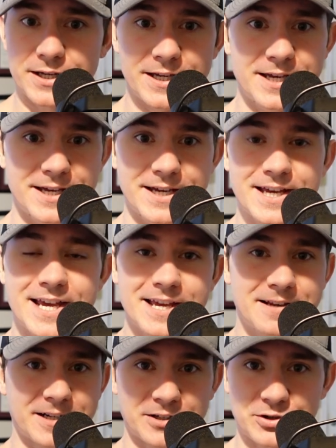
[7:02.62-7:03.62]

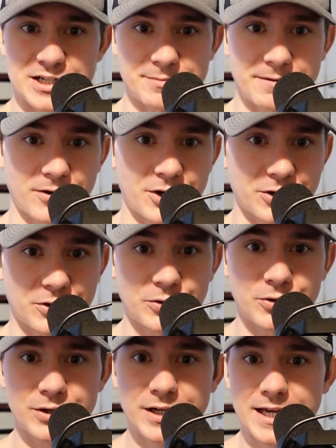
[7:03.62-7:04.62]
and increase my
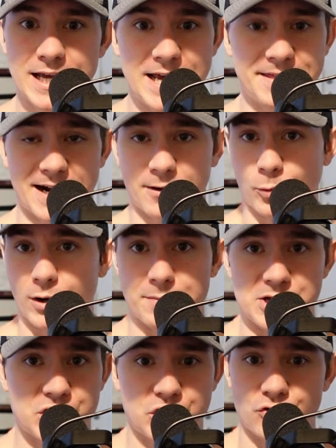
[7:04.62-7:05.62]
vertical, and then I'd want to
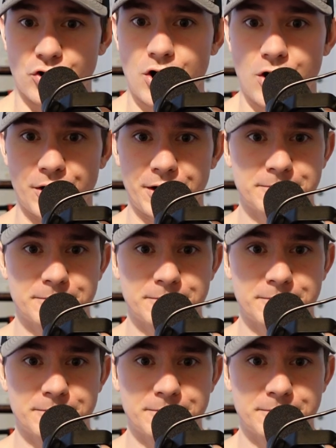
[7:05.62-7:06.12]
be strong.